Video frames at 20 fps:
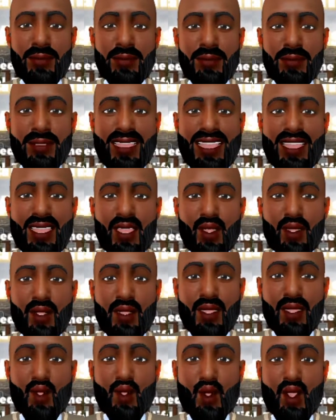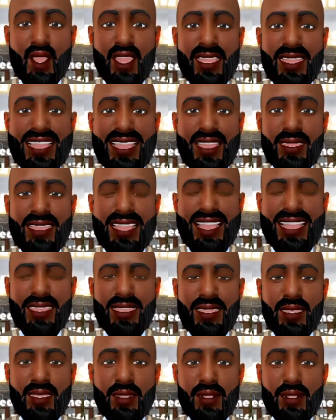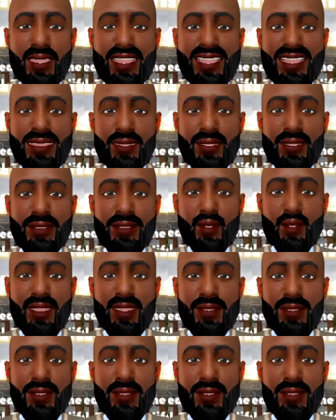How to run and manage business